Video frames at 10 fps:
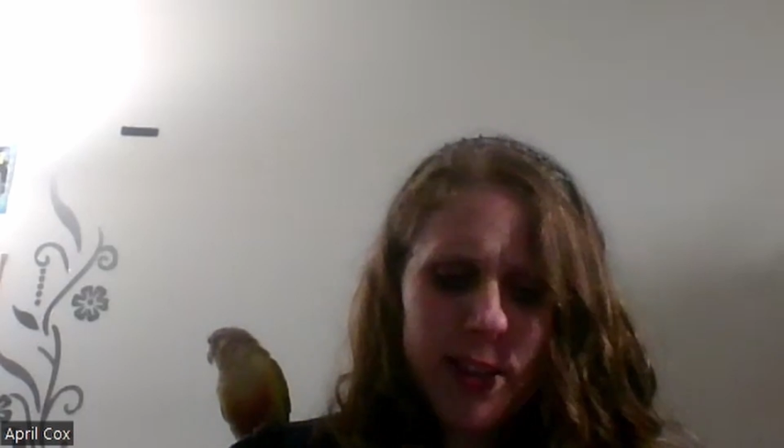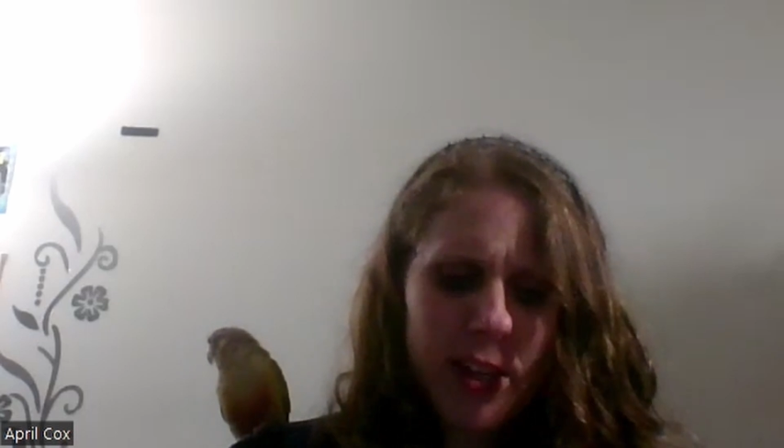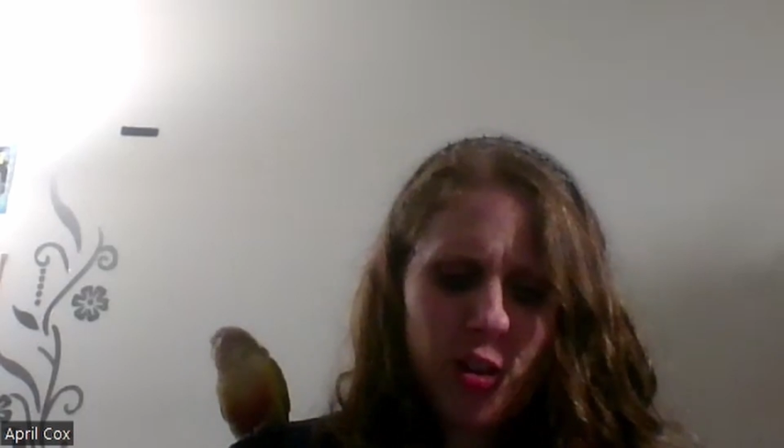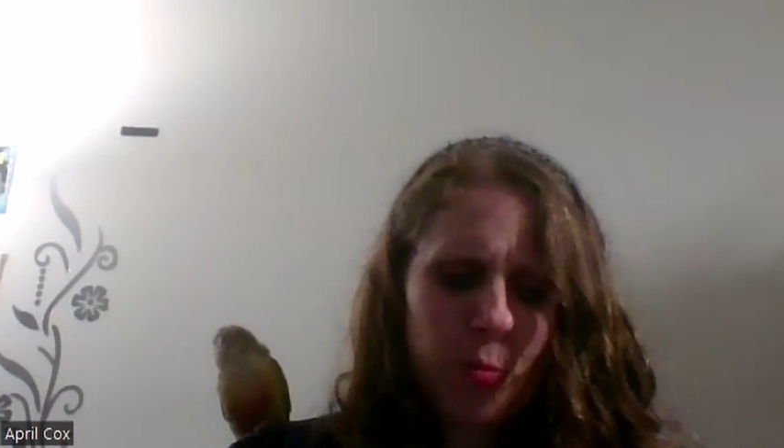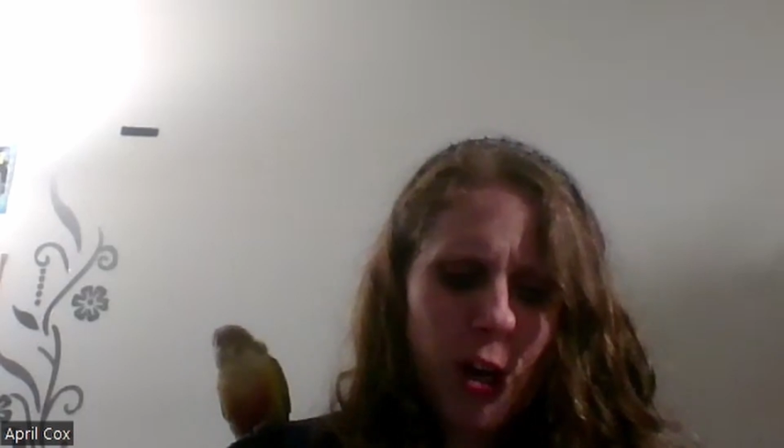I
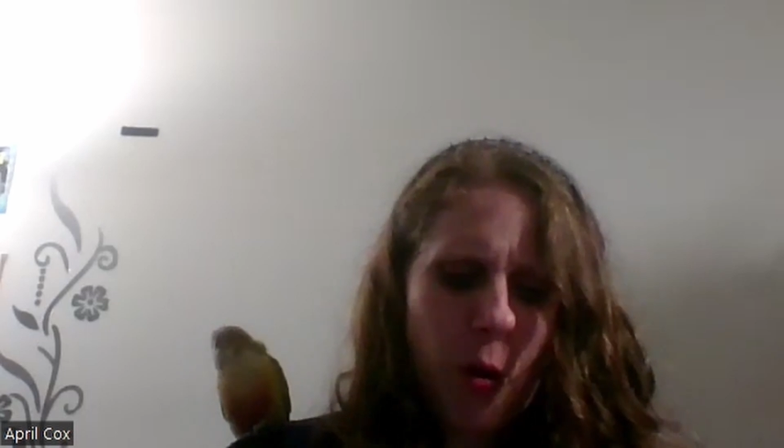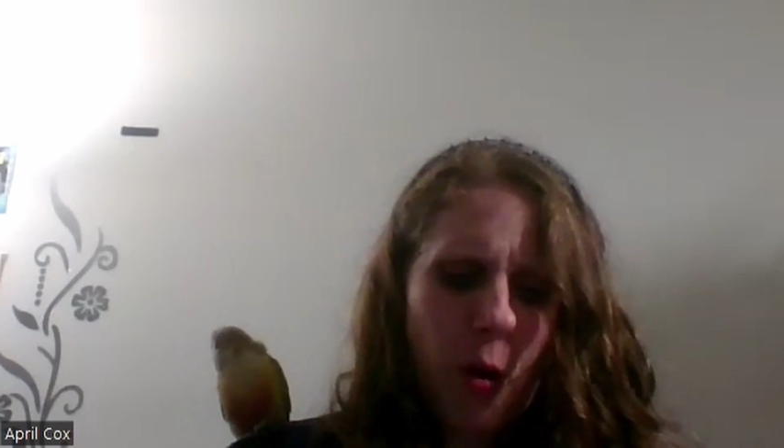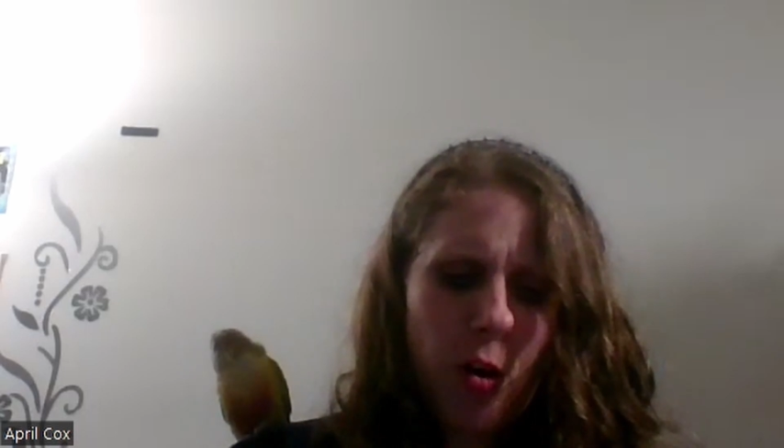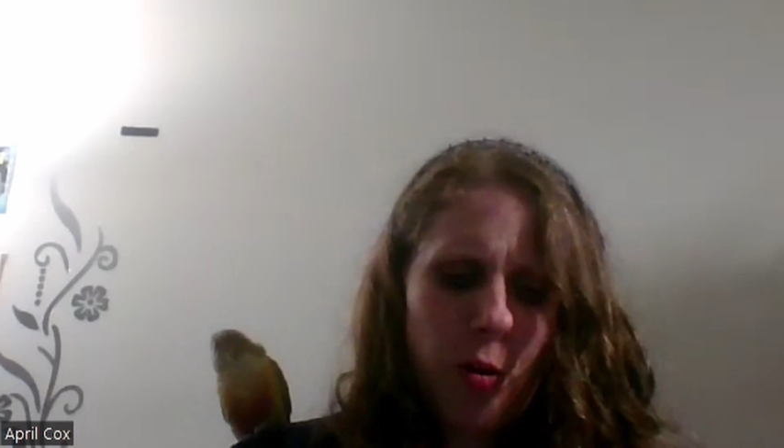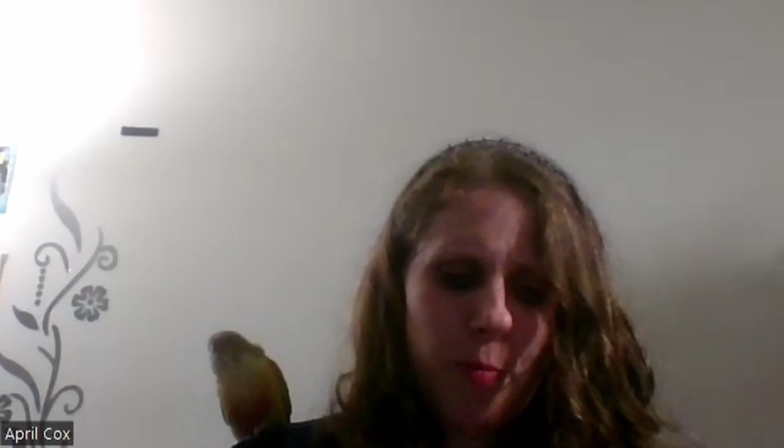just want to go
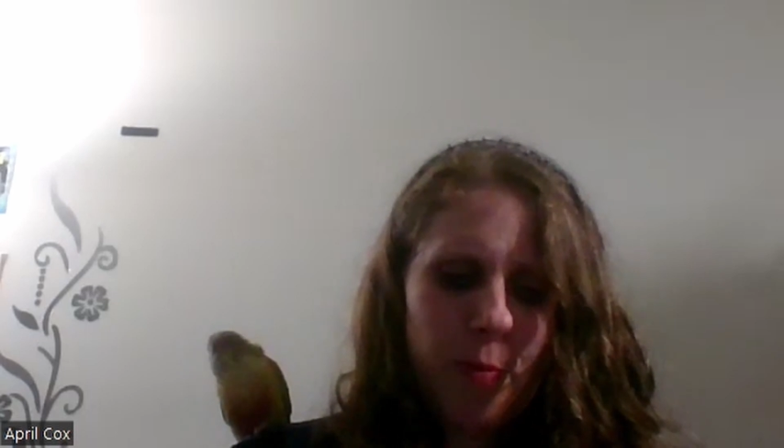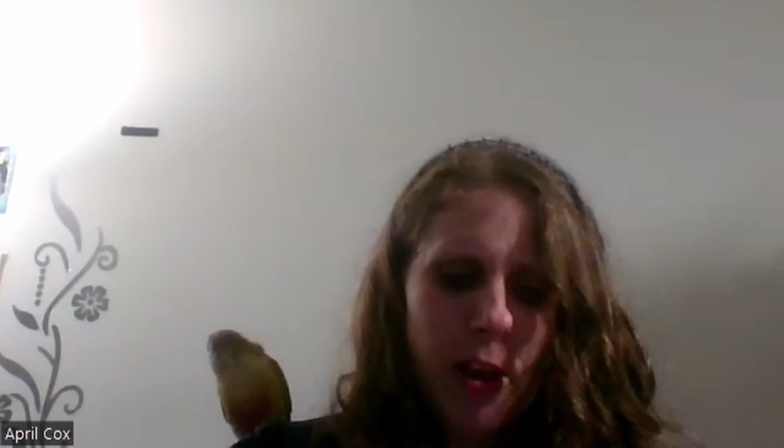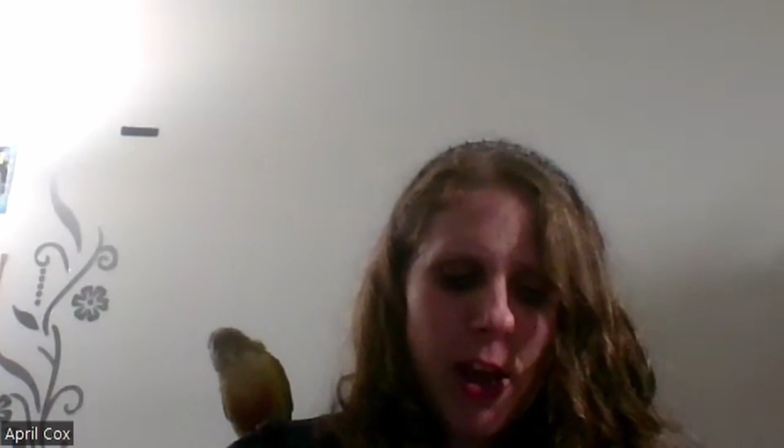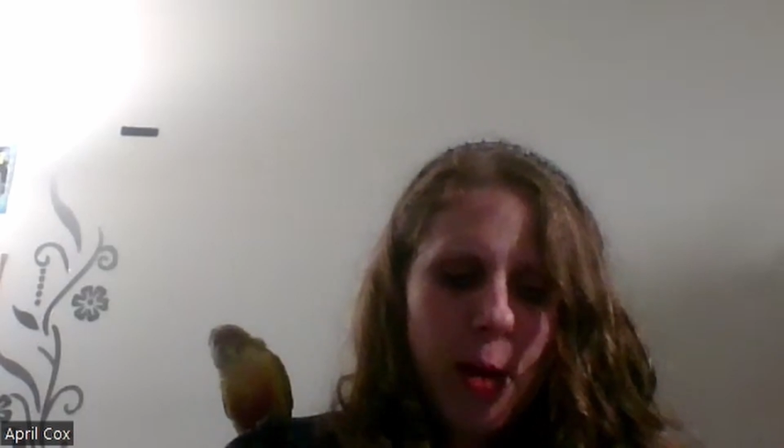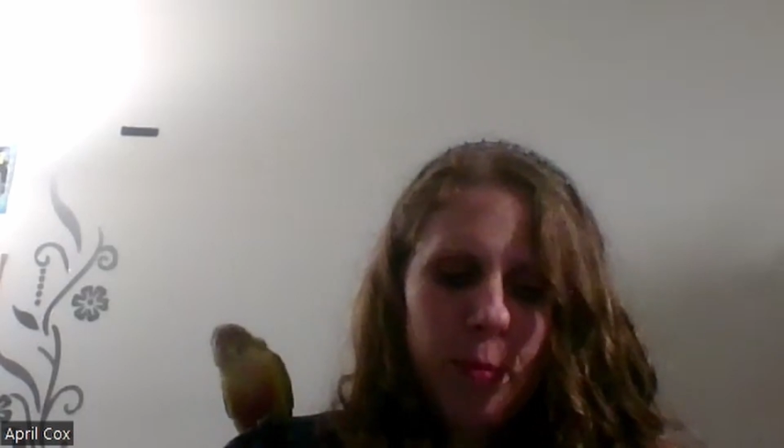home.
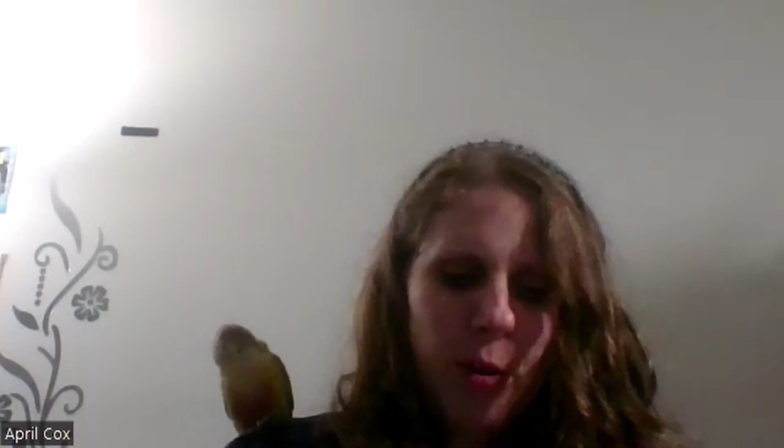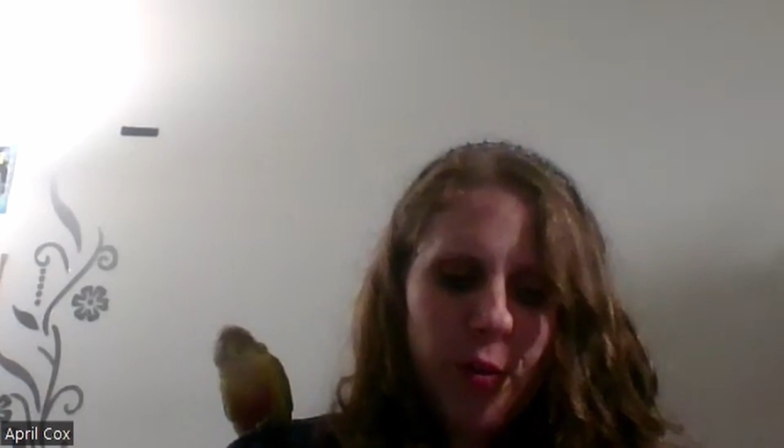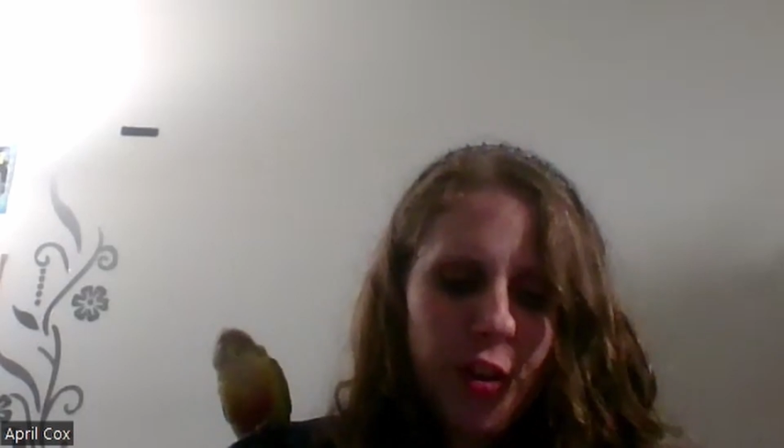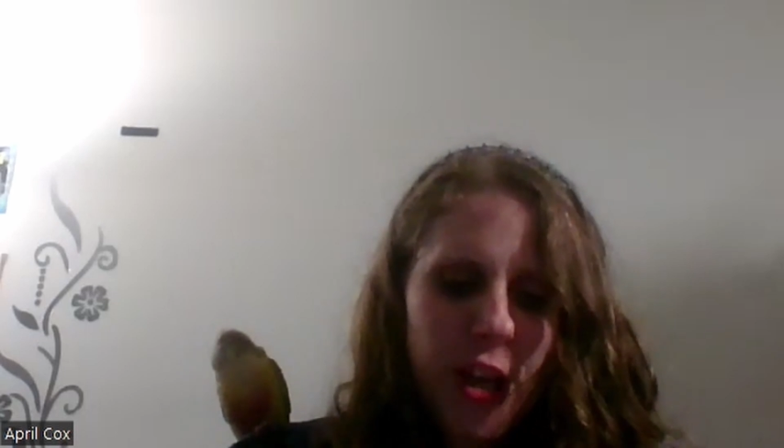But you've only